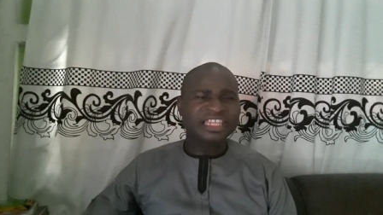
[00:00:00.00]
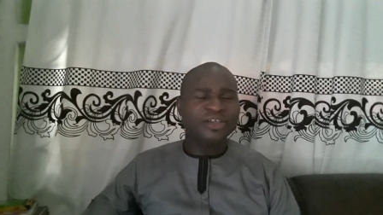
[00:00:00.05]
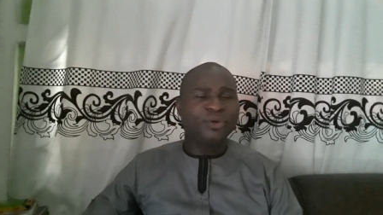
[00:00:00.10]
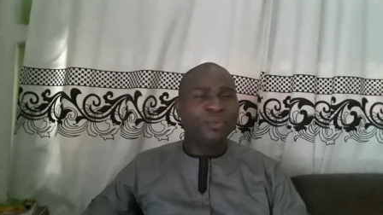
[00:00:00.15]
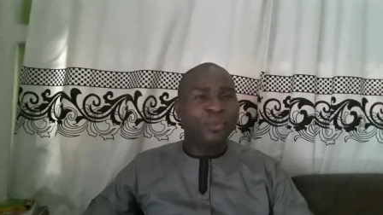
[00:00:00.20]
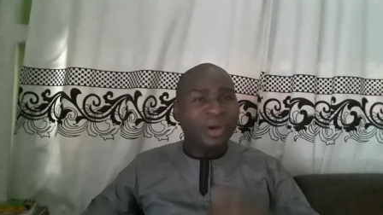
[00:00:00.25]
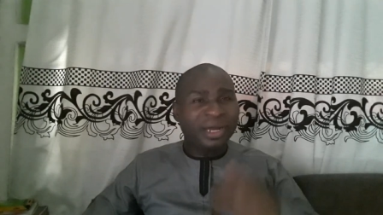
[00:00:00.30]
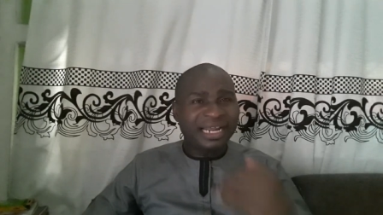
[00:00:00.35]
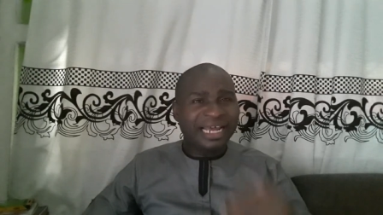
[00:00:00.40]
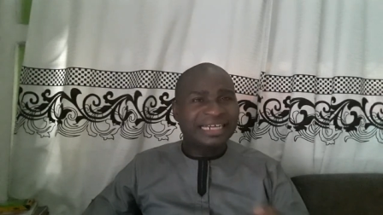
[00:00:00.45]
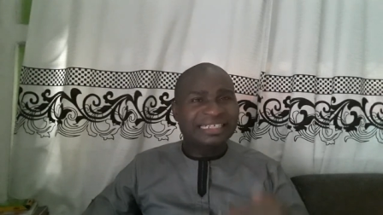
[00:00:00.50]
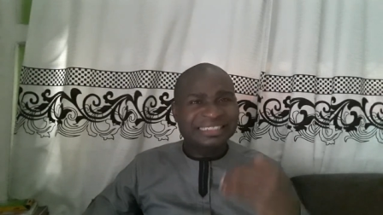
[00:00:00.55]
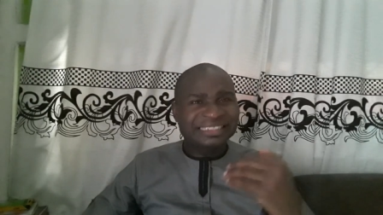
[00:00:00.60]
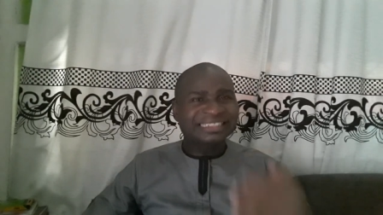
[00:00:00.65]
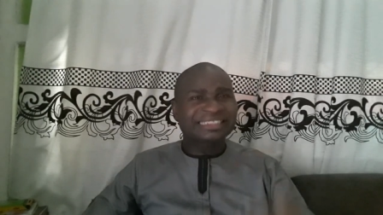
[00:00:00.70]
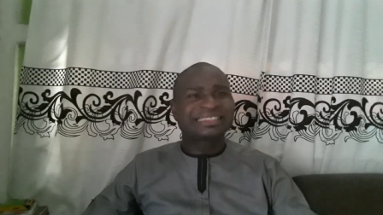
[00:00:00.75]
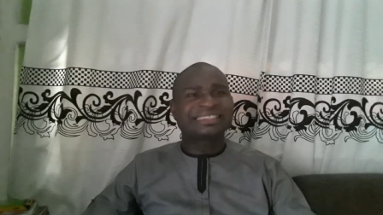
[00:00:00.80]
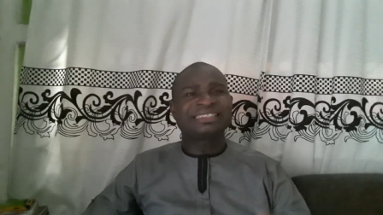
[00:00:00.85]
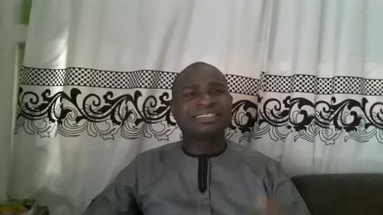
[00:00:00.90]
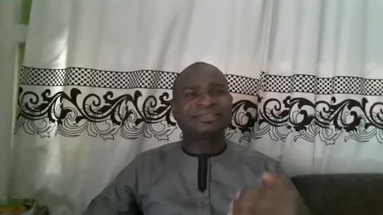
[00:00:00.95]
What are
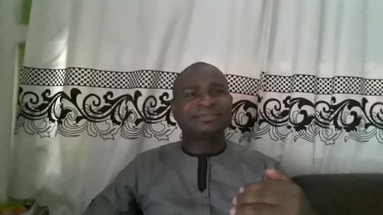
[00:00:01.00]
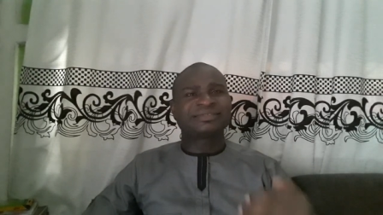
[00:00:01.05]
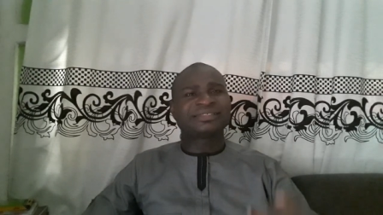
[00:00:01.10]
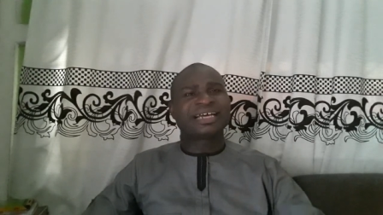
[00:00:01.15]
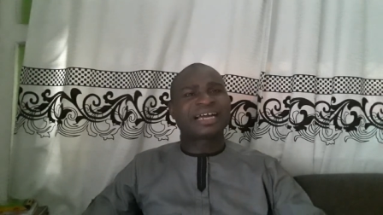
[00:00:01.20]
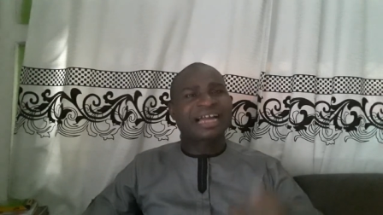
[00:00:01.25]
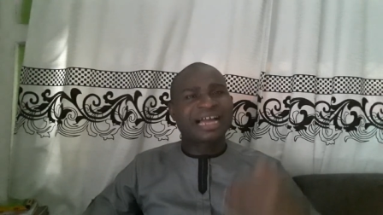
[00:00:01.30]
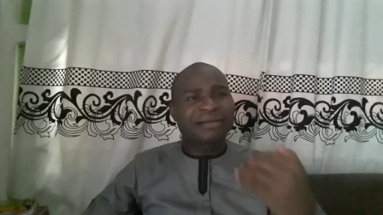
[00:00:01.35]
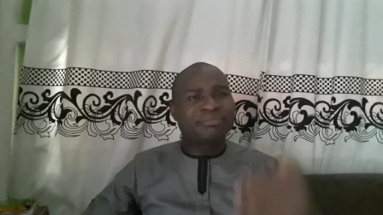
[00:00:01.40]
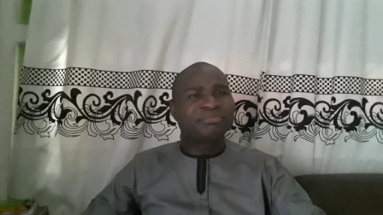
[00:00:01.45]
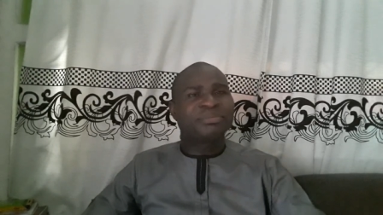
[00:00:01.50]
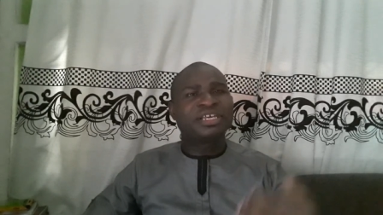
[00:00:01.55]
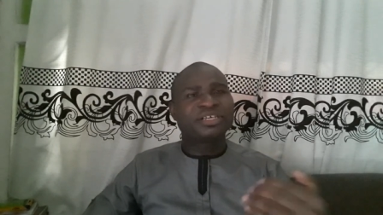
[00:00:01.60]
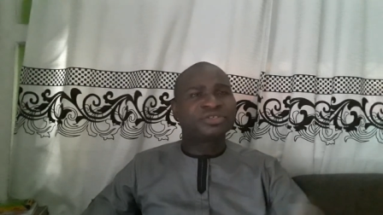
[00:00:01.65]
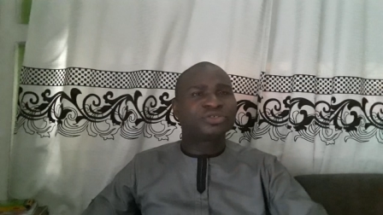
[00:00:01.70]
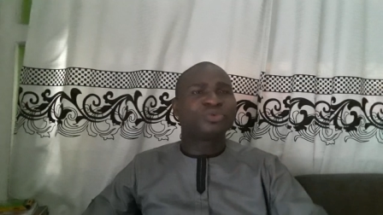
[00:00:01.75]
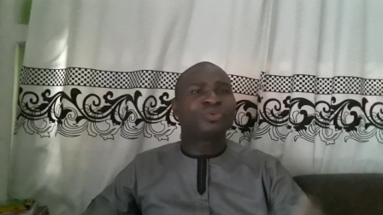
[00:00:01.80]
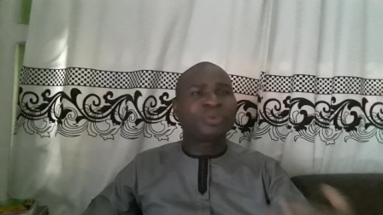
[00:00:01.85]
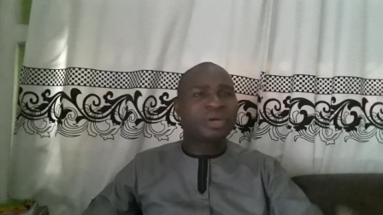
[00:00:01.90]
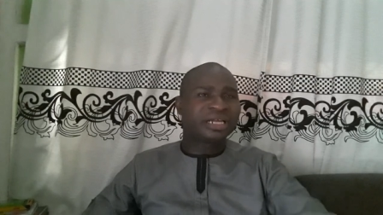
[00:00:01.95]
these skills that can make
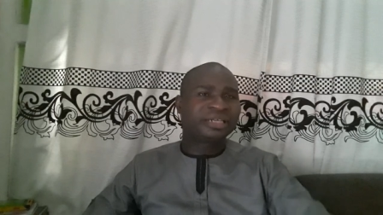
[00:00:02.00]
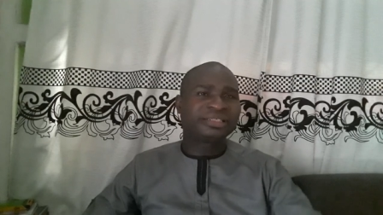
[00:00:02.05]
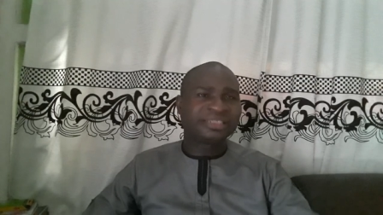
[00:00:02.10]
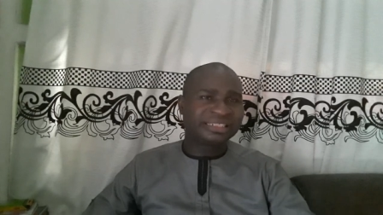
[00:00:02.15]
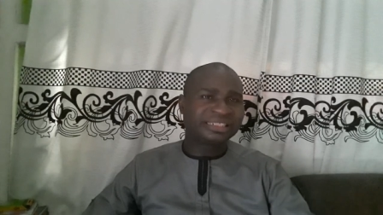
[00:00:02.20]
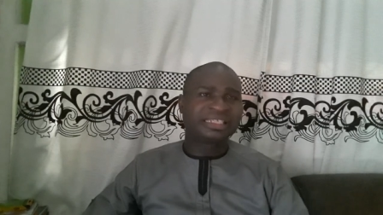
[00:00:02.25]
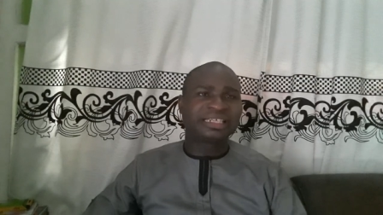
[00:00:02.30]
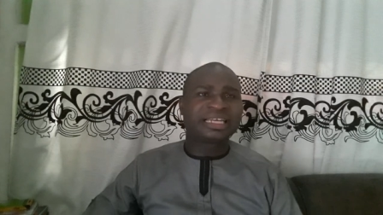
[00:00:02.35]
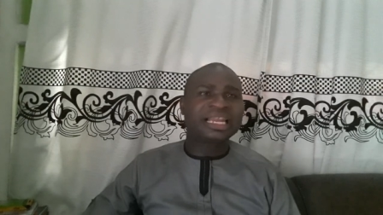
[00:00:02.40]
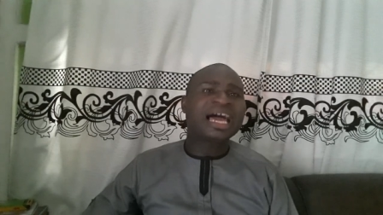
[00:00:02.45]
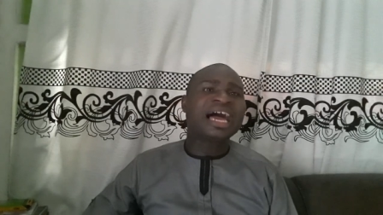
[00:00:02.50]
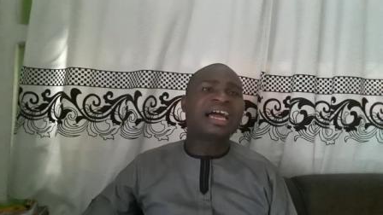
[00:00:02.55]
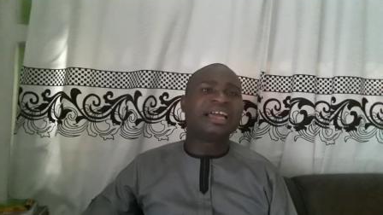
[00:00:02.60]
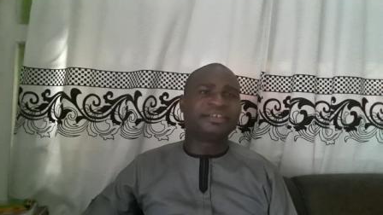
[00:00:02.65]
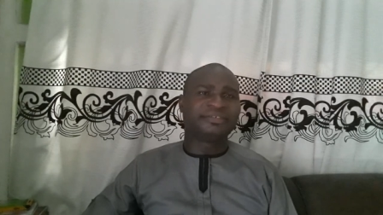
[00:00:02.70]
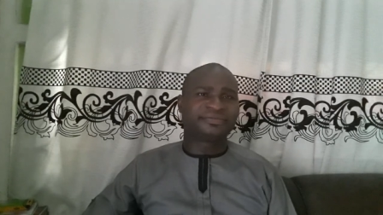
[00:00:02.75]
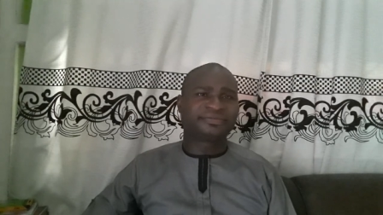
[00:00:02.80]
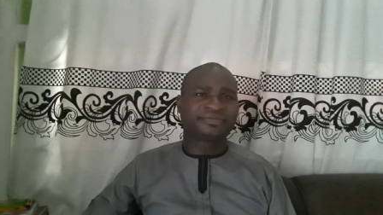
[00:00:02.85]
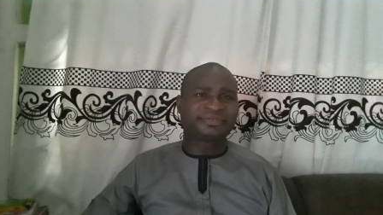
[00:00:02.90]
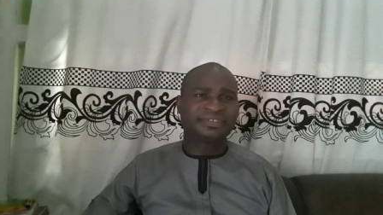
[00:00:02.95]
you wealthy in
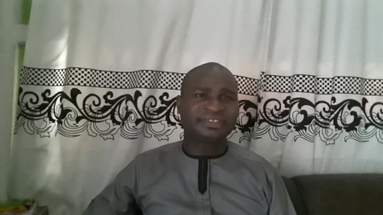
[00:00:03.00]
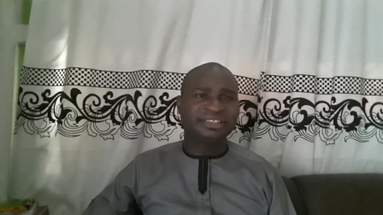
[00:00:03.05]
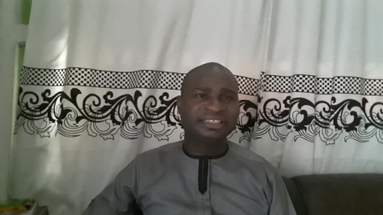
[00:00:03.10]
life?